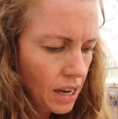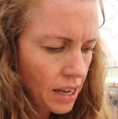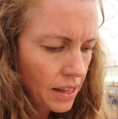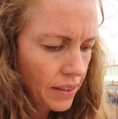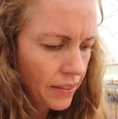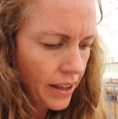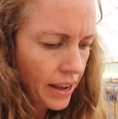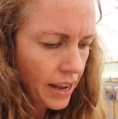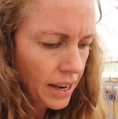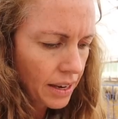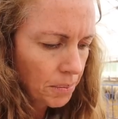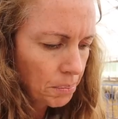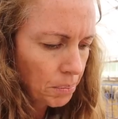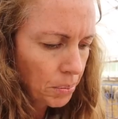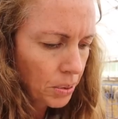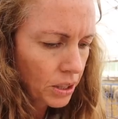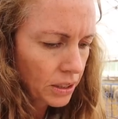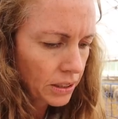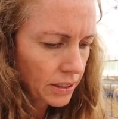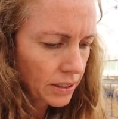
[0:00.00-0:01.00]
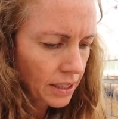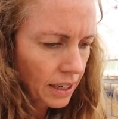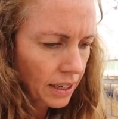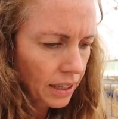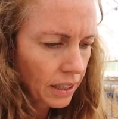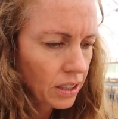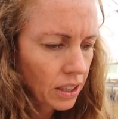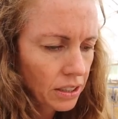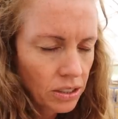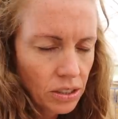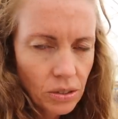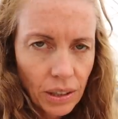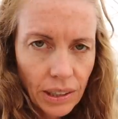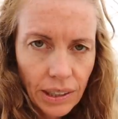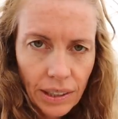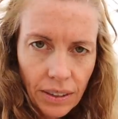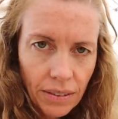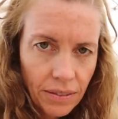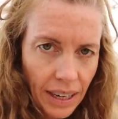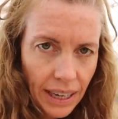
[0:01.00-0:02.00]
And then put
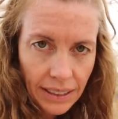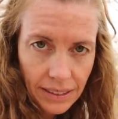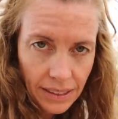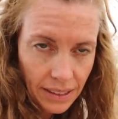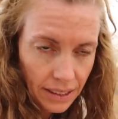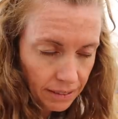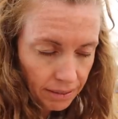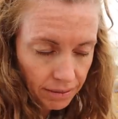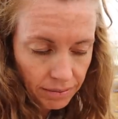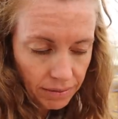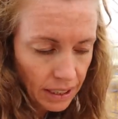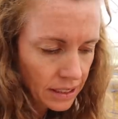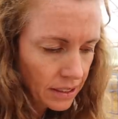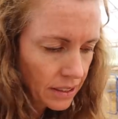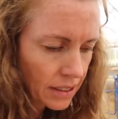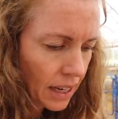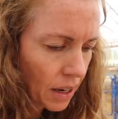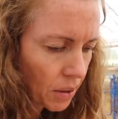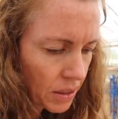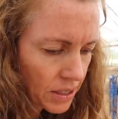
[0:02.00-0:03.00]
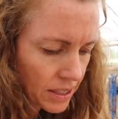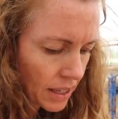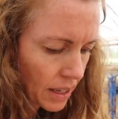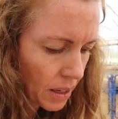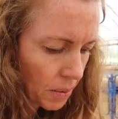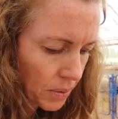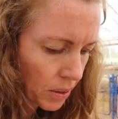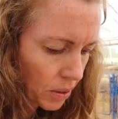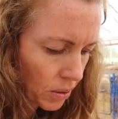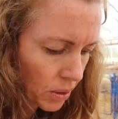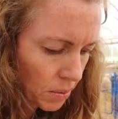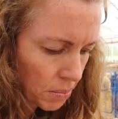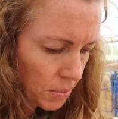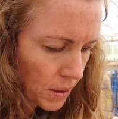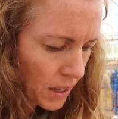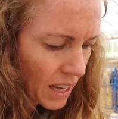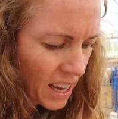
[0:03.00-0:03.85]
Clostridial vaccine. That's how I set up the group.